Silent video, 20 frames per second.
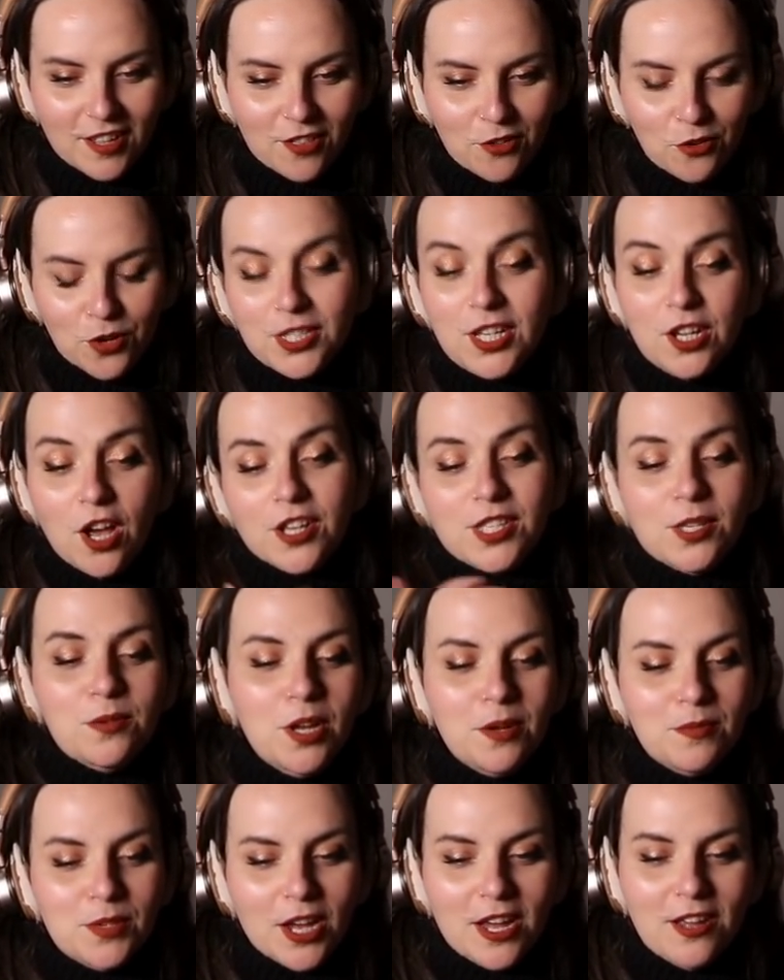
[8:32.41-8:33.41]
thought because
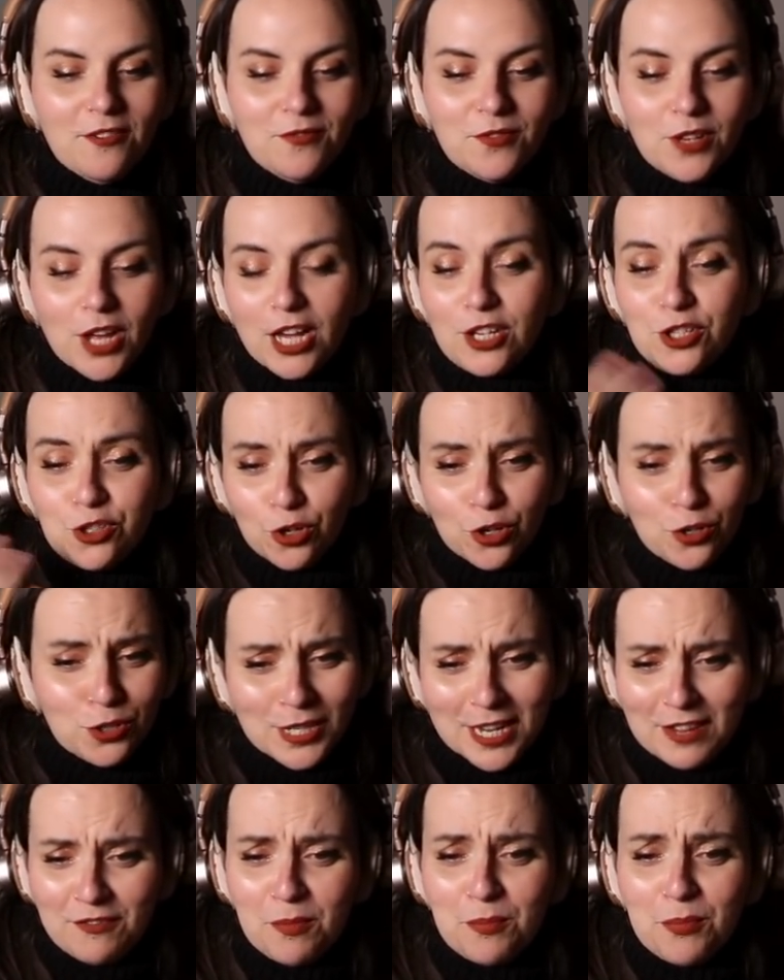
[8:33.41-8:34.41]
sometimes I, I struggle
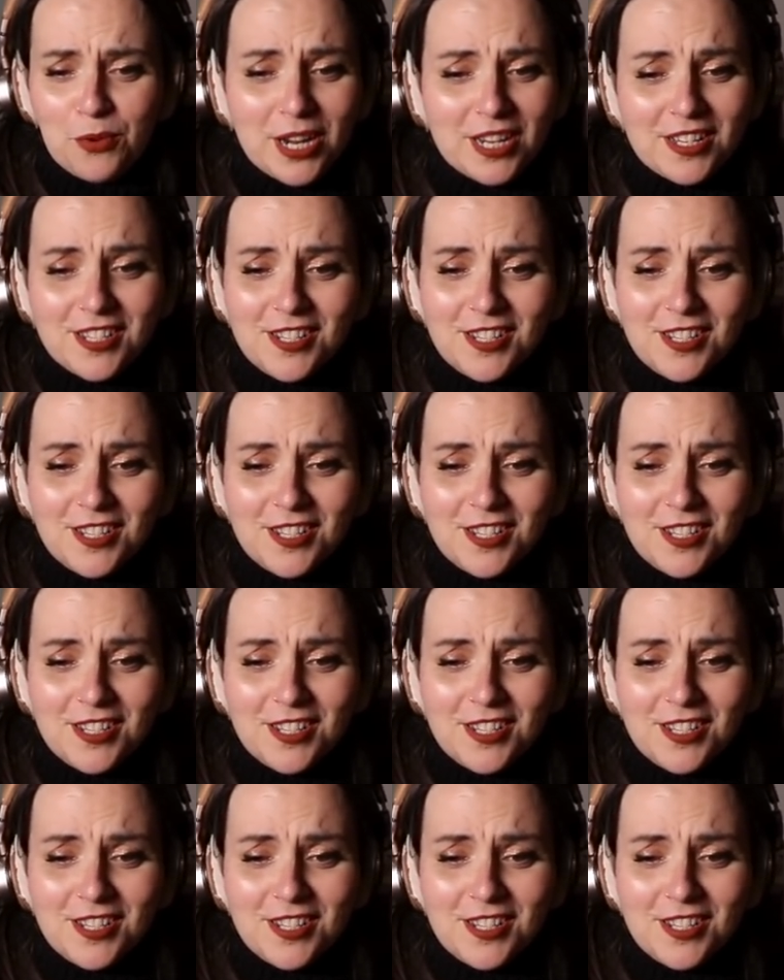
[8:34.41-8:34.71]
to even bring